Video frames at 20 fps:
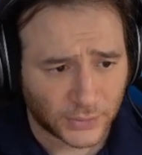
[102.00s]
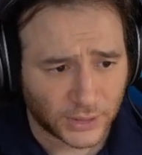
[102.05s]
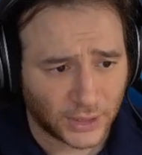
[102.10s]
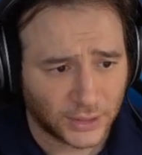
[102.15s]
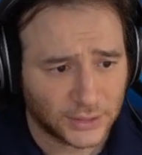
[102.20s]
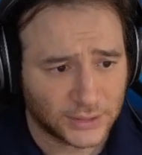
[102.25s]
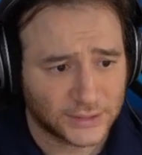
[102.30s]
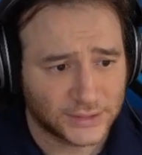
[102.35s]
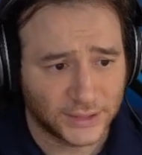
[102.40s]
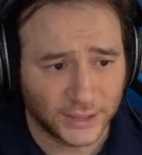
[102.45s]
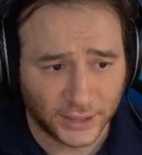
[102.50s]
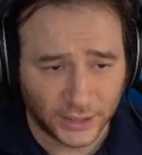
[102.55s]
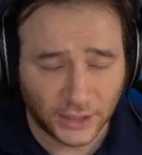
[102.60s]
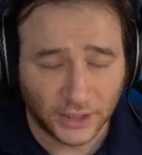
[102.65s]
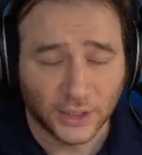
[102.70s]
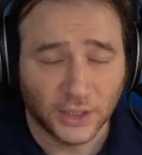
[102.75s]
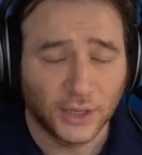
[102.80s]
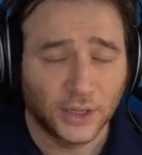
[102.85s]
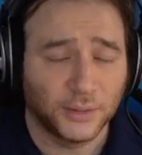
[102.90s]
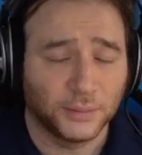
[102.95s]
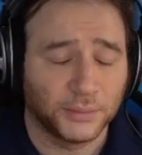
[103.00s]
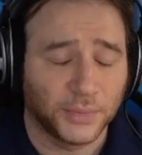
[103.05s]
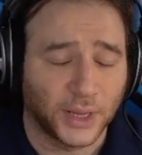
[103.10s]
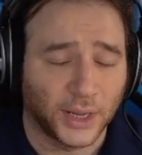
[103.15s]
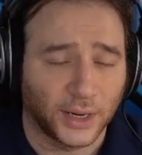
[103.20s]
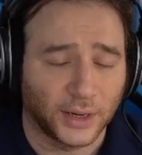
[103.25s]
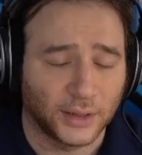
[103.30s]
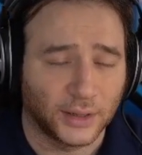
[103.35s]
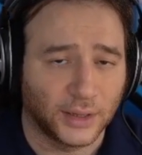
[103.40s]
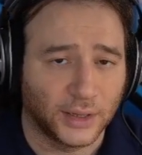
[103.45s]
city.
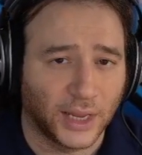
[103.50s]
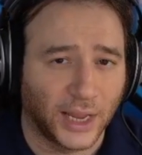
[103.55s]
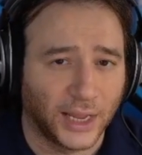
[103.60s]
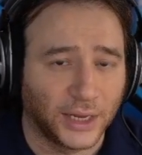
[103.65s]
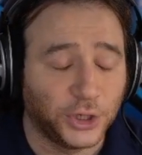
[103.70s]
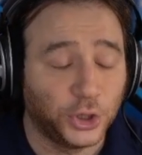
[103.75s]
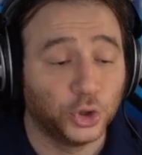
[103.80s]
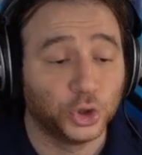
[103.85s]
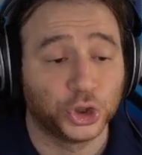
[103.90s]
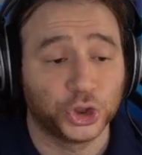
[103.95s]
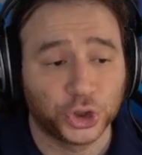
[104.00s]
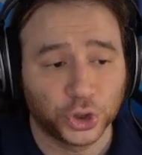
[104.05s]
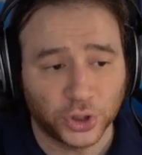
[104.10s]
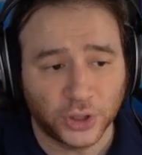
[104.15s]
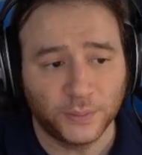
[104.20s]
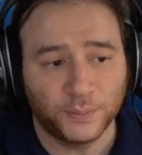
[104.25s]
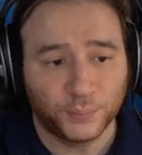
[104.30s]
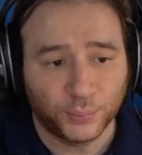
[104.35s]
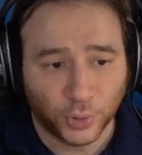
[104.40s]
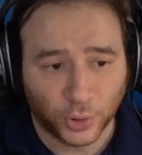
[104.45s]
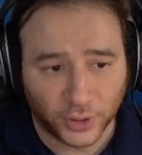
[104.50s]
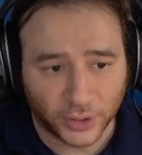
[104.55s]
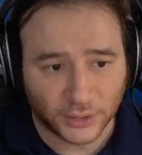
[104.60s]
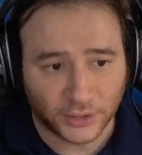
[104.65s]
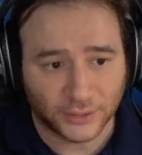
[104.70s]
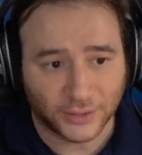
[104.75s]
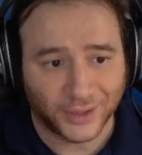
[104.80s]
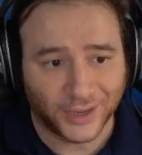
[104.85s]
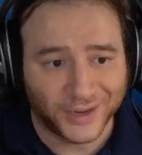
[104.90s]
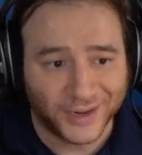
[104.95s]
And you shouldn't put
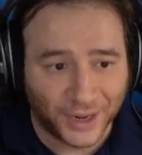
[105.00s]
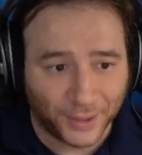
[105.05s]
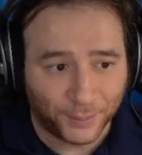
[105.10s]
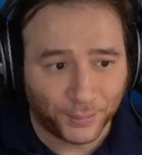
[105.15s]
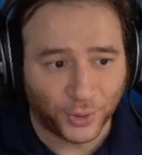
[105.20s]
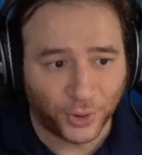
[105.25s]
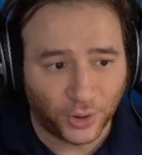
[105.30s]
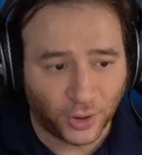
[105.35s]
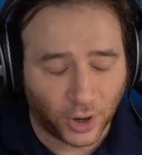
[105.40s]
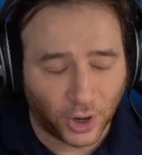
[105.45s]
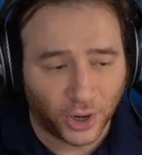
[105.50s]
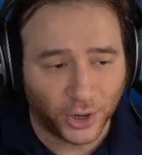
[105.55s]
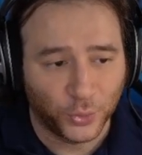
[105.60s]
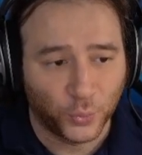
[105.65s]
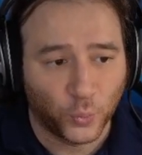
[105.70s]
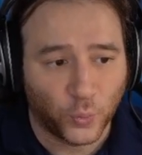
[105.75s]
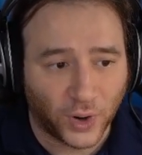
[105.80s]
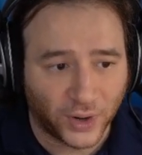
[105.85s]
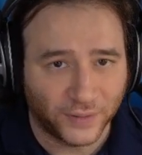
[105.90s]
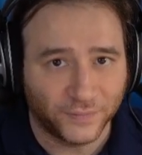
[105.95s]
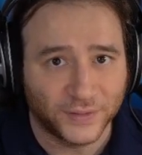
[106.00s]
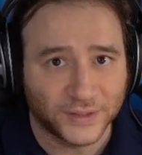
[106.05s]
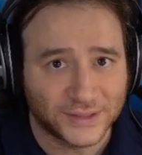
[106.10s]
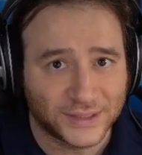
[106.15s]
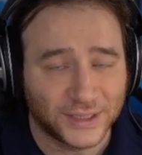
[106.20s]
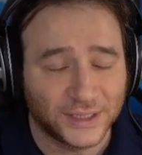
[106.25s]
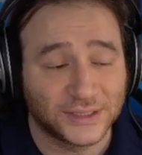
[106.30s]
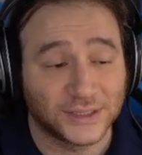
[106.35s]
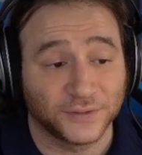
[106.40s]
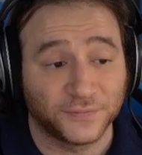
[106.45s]
a number on one of the
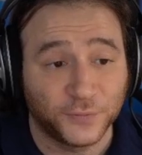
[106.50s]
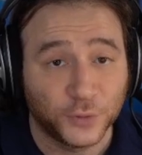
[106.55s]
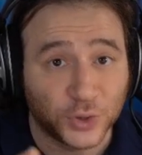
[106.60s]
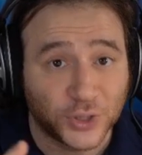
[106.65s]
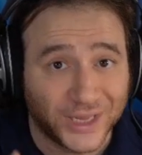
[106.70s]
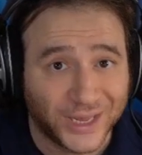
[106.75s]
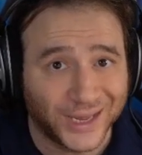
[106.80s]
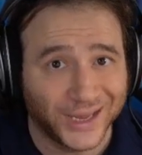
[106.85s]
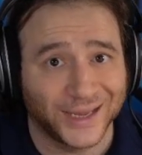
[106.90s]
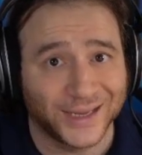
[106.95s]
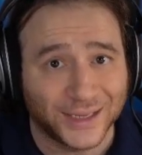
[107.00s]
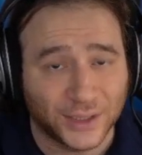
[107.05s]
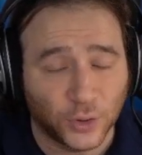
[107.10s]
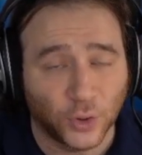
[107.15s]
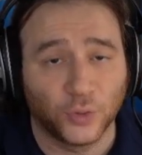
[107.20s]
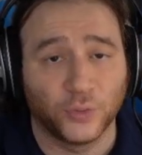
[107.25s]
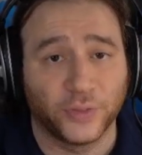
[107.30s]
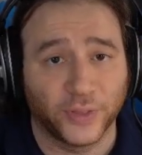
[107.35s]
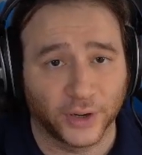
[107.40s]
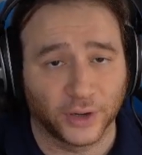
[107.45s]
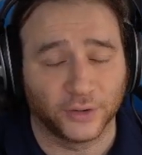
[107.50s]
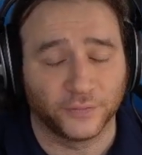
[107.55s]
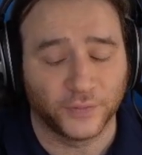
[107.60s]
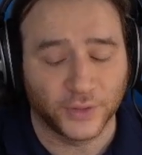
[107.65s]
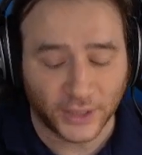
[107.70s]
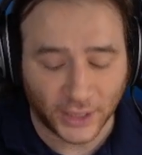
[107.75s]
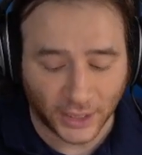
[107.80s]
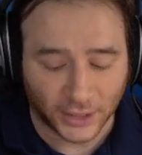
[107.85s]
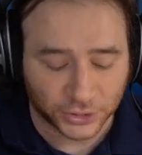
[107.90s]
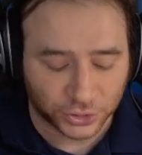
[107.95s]
cities if you can't go there, if you
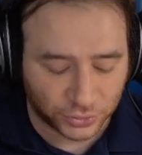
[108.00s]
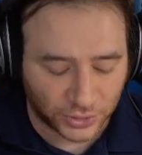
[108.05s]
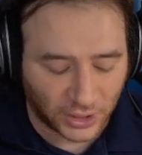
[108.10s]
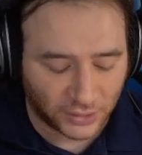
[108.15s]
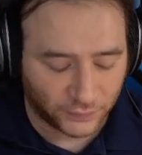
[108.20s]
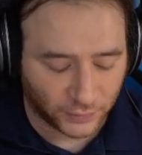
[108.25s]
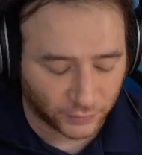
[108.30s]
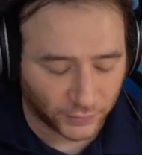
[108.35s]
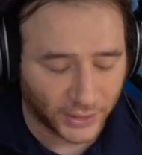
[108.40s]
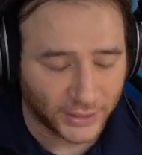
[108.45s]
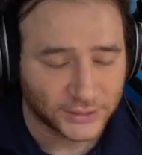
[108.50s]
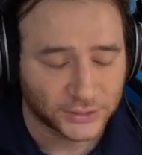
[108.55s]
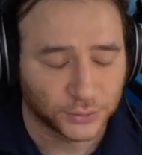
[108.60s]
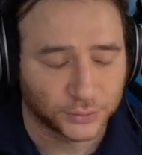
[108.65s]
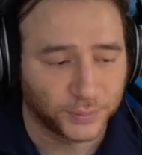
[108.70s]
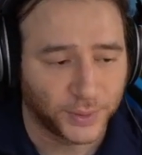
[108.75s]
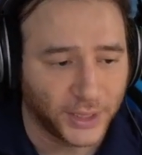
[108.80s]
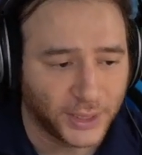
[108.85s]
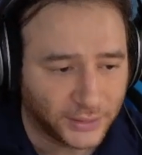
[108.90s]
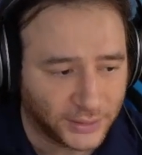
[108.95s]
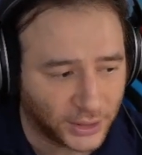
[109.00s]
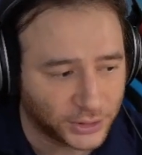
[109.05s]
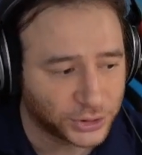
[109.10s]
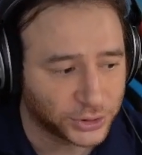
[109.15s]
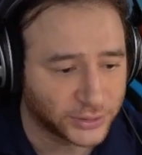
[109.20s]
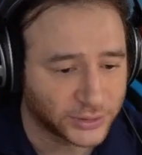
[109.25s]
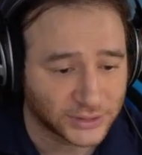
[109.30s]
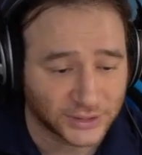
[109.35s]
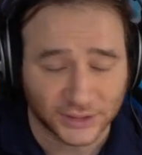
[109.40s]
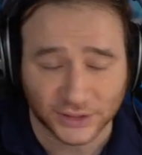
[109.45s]
can't travel, right? So pay attention
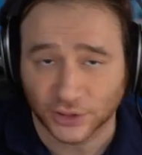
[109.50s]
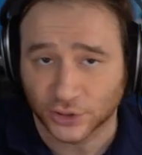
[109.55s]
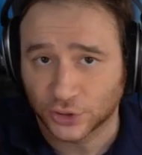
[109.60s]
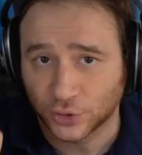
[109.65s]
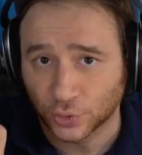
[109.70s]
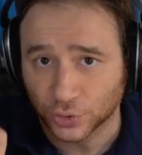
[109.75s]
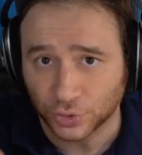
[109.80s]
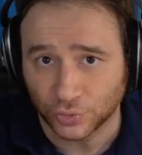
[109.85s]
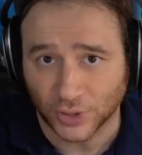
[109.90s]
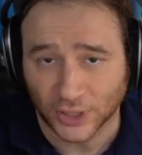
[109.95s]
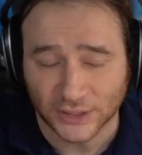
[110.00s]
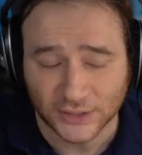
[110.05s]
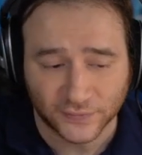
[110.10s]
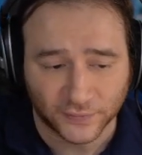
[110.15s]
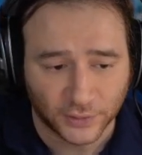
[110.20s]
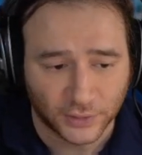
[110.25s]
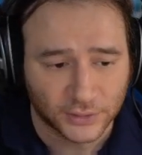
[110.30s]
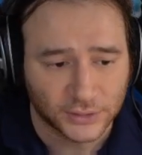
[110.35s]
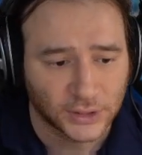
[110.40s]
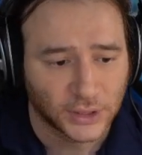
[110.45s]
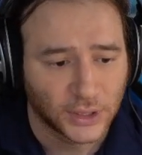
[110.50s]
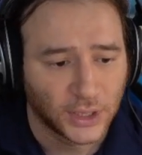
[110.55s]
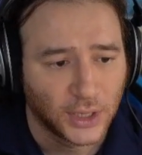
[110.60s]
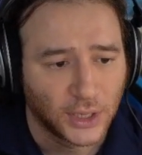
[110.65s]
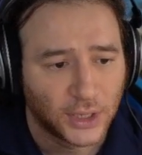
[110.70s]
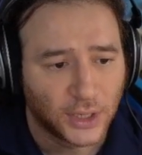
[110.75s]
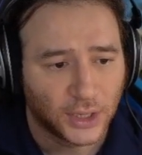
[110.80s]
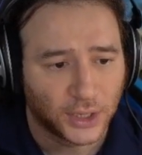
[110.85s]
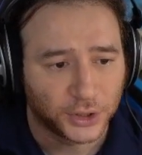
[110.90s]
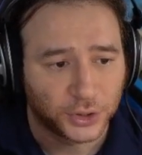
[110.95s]
to this because there's no transfers.
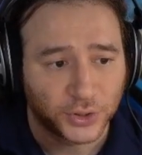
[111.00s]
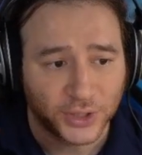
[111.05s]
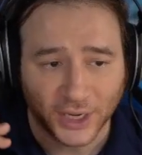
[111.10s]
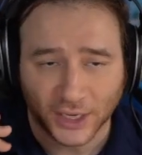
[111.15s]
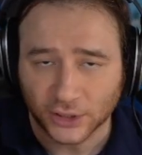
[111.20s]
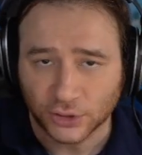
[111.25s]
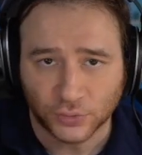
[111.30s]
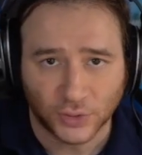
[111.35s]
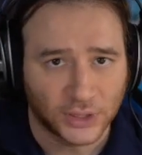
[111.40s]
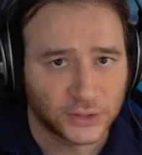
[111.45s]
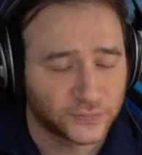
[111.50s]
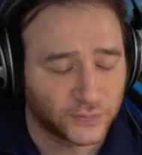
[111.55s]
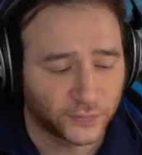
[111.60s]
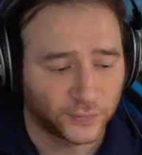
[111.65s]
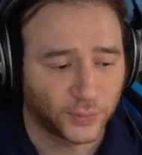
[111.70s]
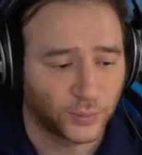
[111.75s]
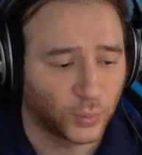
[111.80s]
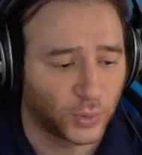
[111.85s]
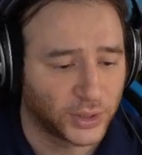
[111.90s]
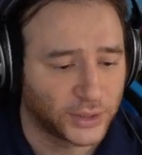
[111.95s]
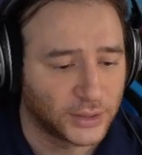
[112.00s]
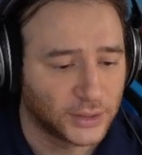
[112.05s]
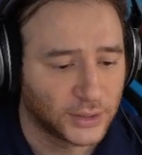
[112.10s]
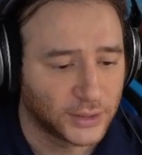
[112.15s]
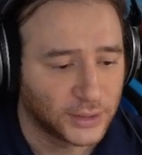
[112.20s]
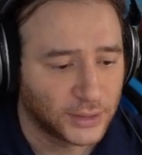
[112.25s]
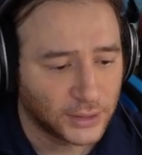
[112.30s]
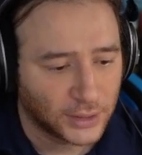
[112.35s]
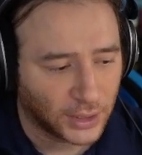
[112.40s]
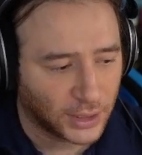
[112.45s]
You can't transfer from one
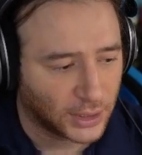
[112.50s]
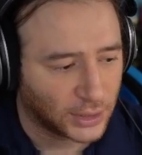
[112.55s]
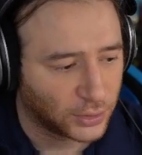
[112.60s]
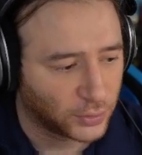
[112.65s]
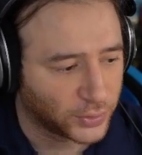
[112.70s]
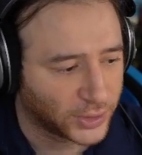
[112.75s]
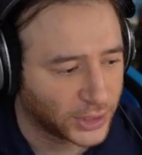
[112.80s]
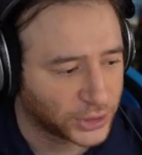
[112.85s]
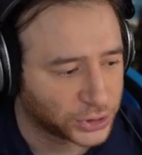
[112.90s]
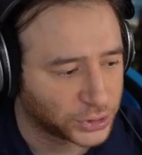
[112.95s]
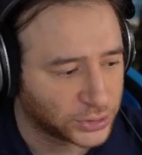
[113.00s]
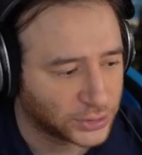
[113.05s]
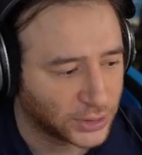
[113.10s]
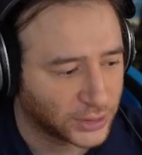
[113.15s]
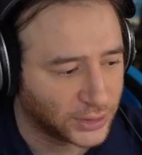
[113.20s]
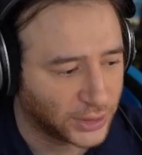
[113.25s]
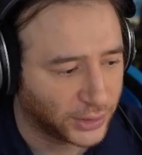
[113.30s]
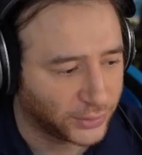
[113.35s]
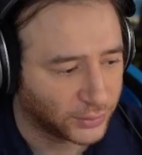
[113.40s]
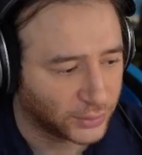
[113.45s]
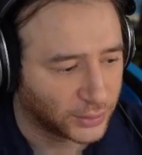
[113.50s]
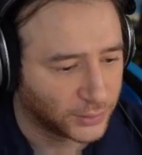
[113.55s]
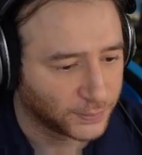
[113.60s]
uh, location to another.